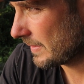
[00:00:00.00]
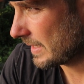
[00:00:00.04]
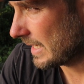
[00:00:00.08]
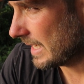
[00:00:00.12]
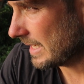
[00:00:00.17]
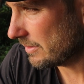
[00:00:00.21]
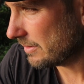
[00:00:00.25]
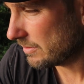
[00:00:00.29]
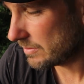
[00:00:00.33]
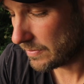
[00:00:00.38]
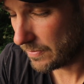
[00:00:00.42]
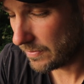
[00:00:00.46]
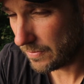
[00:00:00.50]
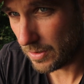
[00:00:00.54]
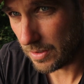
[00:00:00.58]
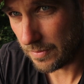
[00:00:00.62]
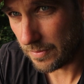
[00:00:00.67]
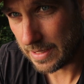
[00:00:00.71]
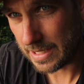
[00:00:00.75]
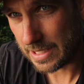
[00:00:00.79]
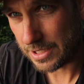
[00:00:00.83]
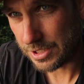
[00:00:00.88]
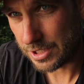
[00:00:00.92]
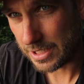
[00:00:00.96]
and it was full
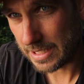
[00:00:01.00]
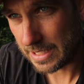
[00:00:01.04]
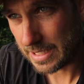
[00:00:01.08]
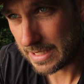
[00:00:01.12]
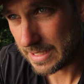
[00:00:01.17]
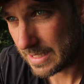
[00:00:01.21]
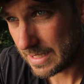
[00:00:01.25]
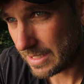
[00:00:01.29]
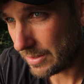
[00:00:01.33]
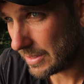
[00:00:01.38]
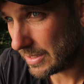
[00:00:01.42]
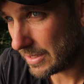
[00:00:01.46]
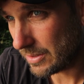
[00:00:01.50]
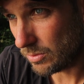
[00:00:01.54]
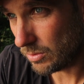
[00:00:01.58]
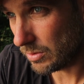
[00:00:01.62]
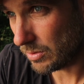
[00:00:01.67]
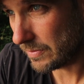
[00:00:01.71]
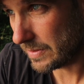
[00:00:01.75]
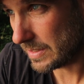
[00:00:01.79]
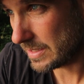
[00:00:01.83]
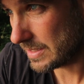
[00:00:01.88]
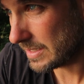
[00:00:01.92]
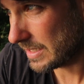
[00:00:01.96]
of energy. It still had
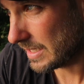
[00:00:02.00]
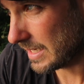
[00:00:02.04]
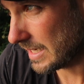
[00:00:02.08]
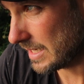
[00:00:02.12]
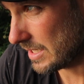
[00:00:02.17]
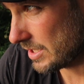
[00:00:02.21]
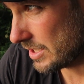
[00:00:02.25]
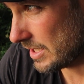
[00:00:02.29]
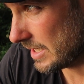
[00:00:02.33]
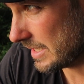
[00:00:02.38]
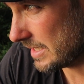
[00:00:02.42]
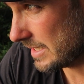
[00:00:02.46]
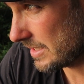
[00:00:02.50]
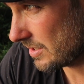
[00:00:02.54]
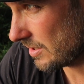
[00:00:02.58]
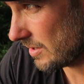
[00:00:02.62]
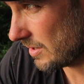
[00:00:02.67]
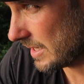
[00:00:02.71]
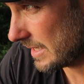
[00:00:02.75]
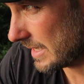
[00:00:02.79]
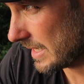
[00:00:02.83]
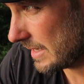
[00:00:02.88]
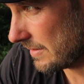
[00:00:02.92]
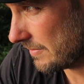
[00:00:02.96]
all of its energy
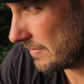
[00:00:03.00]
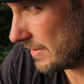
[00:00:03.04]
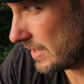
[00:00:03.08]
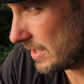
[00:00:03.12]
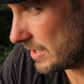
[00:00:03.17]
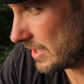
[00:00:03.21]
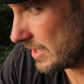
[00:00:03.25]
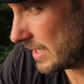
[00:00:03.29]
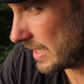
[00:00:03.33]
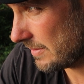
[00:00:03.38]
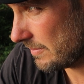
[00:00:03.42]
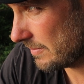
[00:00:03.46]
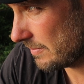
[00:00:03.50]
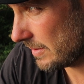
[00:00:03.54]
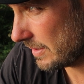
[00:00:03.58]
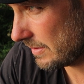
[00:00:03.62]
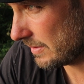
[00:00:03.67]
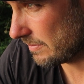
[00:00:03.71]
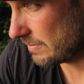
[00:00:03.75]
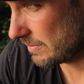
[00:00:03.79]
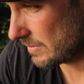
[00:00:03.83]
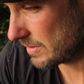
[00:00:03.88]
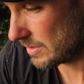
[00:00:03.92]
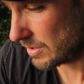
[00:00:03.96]
inside that fish. It hadn't
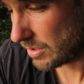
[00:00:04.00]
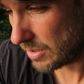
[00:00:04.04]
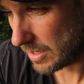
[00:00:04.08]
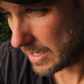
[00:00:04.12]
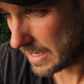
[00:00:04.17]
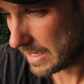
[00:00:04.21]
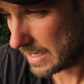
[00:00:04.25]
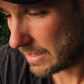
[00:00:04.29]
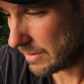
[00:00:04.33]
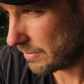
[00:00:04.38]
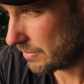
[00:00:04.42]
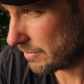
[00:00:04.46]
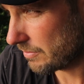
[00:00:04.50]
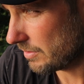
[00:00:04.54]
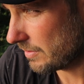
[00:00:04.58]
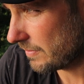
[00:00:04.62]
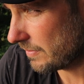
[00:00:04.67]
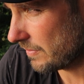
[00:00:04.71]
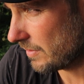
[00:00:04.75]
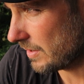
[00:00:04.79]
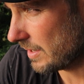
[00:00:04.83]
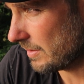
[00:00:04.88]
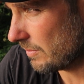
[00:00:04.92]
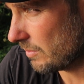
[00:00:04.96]
been tired out through the
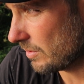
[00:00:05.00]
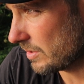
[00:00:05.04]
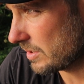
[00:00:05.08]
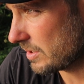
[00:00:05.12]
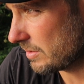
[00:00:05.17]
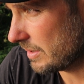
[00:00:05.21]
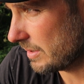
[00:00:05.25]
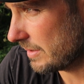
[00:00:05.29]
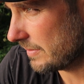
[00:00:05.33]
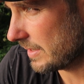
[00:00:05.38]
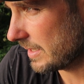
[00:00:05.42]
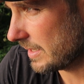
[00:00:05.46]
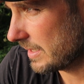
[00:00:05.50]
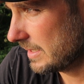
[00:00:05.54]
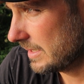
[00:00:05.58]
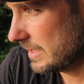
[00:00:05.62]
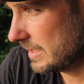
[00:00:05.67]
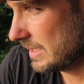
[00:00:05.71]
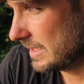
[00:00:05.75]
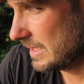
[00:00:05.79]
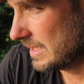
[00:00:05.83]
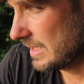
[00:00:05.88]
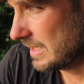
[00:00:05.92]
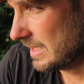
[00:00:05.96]
fight whatsoever,
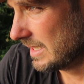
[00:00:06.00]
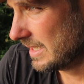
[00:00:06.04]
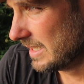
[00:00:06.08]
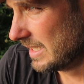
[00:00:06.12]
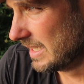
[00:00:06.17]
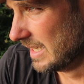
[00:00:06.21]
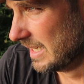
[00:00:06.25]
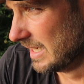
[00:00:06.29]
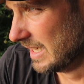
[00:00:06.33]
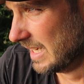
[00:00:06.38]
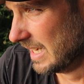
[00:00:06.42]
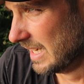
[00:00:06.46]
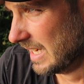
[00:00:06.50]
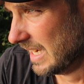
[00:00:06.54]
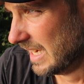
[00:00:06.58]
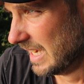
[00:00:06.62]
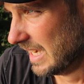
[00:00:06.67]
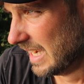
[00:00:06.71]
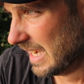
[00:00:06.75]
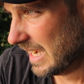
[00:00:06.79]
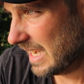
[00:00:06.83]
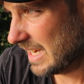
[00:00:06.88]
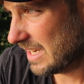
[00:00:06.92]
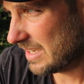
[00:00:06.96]

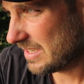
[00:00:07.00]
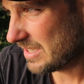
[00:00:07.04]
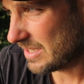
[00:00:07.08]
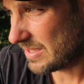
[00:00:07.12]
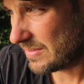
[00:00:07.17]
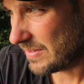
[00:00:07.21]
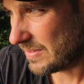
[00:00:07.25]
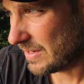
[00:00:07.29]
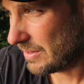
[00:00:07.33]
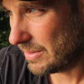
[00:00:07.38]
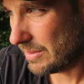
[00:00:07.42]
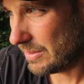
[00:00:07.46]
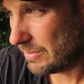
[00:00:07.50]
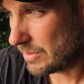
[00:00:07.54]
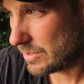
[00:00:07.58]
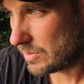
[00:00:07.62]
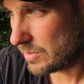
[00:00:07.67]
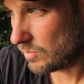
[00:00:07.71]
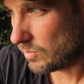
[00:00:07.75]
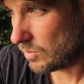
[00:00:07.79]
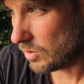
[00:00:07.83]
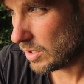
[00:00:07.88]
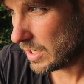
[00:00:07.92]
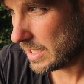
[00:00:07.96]
and I just felt it
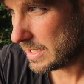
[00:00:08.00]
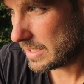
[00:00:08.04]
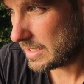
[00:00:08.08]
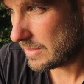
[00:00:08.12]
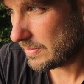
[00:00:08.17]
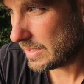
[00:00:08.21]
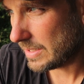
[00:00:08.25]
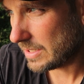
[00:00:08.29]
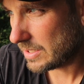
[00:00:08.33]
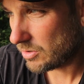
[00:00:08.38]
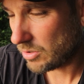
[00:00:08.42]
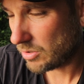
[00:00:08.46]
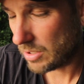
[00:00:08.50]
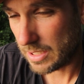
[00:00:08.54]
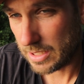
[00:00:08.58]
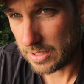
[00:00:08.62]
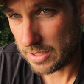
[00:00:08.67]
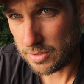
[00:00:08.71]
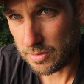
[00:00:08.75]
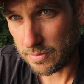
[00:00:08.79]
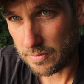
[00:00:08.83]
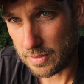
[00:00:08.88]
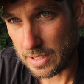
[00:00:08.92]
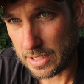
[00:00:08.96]
wasn't right to be trying to
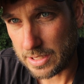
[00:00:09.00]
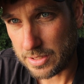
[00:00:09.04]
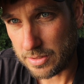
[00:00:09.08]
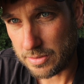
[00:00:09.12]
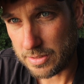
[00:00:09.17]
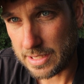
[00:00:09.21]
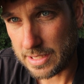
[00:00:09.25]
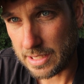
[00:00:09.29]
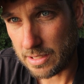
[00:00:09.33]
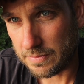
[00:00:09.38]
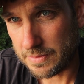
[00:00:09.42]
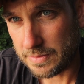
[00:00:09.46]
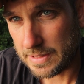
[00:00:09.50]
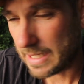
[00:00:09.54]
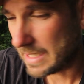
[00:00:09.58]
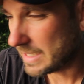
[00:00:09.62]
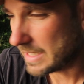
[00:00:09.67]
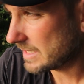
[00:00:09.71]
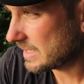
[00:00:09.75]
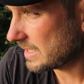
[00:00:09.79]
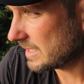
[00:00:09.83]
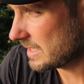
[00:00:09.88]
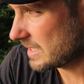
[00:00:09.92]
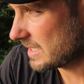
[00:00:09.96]
sort of like do self
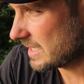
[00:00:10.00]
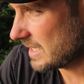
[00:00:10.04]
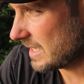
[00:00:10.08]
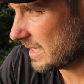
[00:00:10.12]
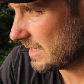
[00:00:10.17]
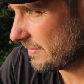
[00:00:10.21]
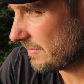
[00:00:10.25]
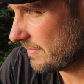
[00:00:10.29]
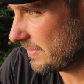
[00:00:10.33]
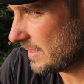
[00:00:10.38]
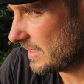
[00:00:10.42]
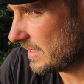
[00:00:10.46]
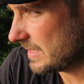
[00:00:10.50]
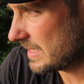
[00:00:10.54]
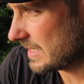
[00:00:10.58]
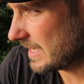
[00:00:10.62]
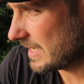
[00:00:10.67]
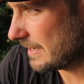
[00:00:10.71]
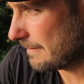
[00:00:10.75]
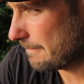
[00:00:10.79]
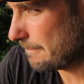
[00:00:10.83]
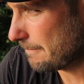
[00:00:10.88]
takes and stuff, and